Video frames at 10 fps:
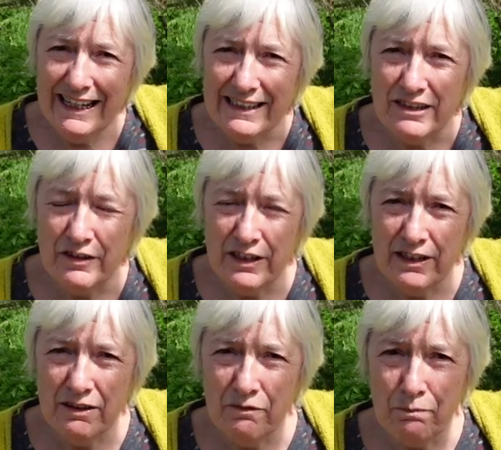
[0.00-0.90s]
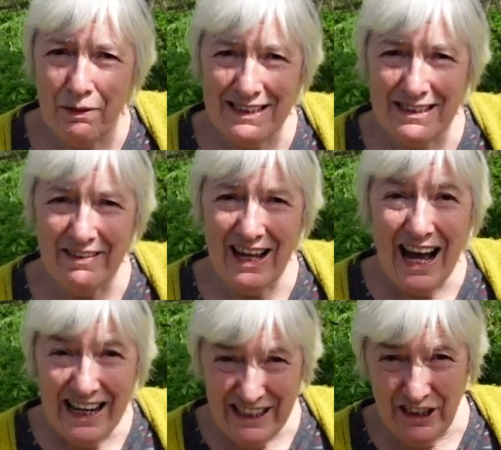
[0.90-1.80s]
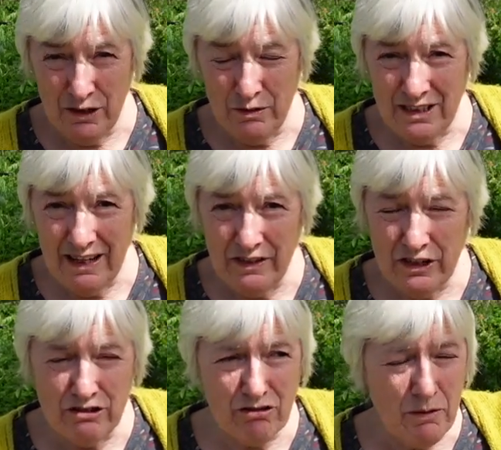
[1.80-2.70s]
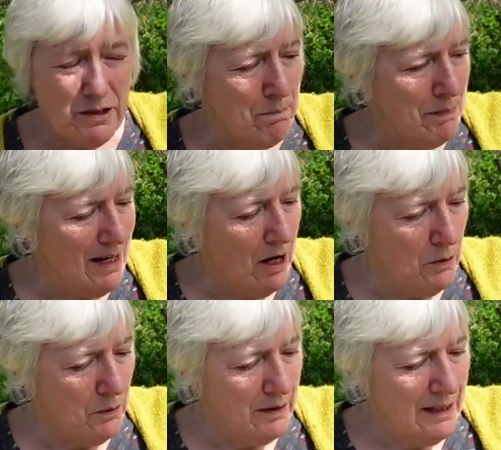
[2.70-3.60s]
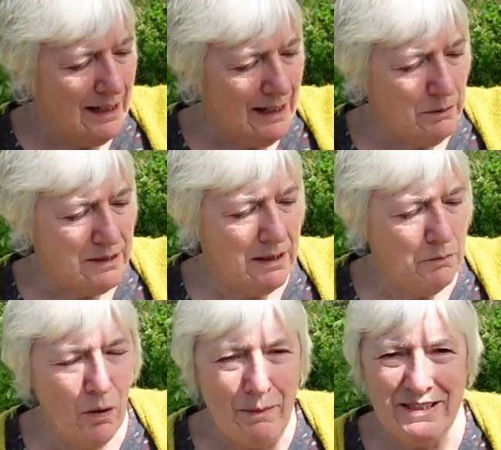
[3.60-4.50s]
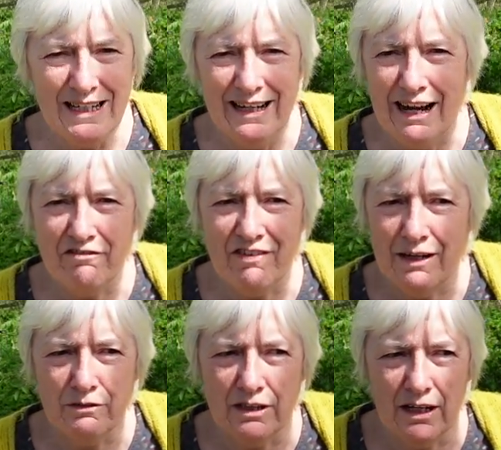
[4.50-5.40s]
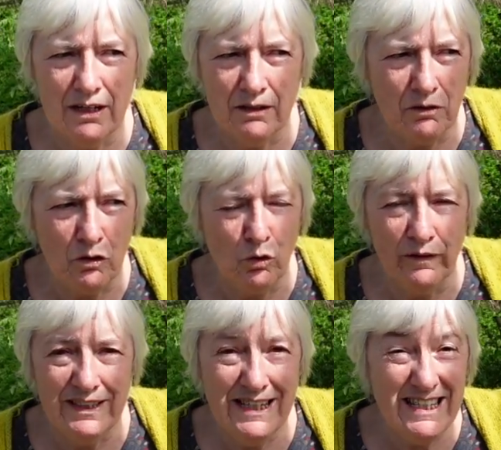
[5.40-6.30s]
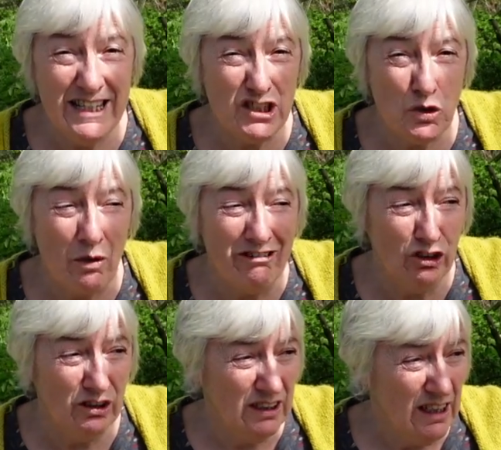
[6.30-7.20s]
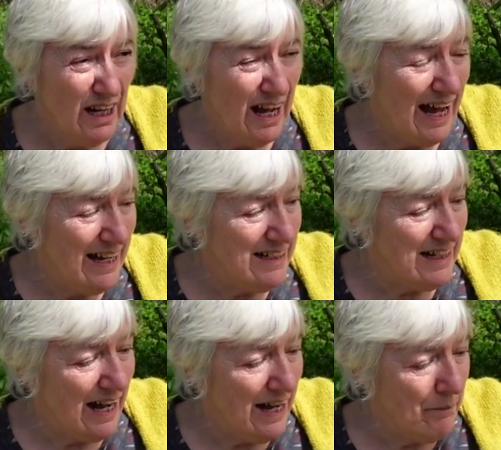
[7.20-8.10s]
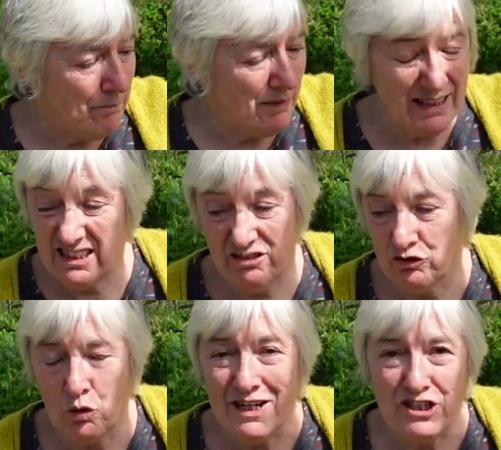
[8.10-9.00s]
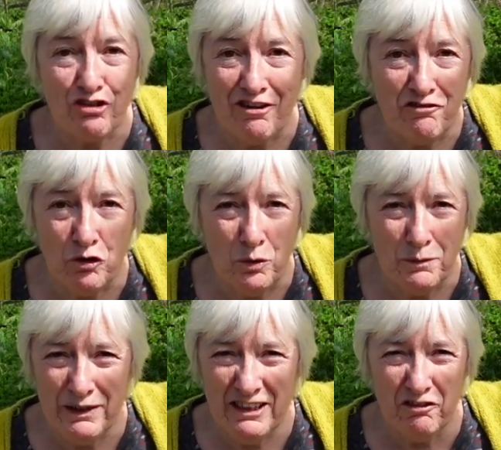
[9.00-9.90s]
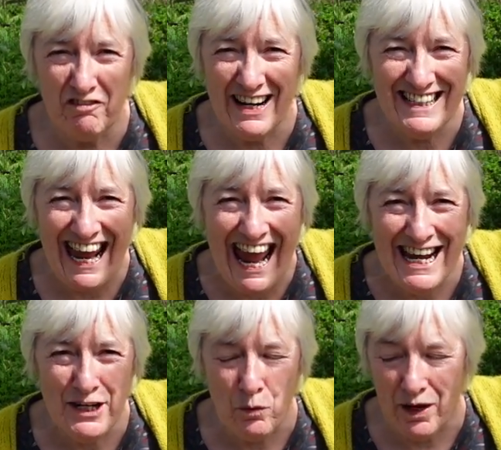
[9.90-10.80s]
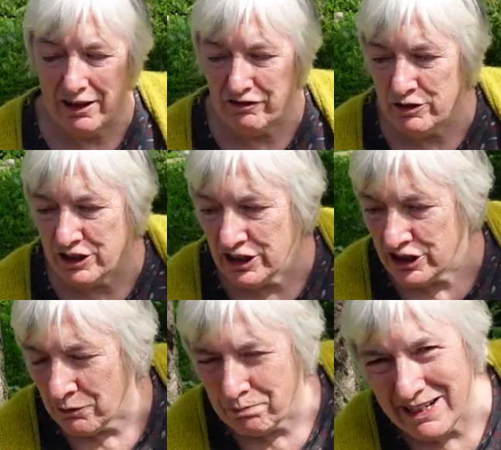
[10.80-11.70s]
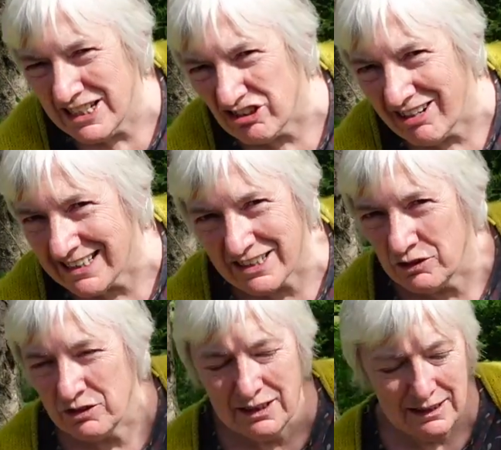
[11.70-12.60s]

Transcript: link to the pattern that I used in the description below. It was a website I found uh, called The Knitting Squirrel, and um, it's quite straightforward, but you'll find it anywhere. If you search on Pinterest or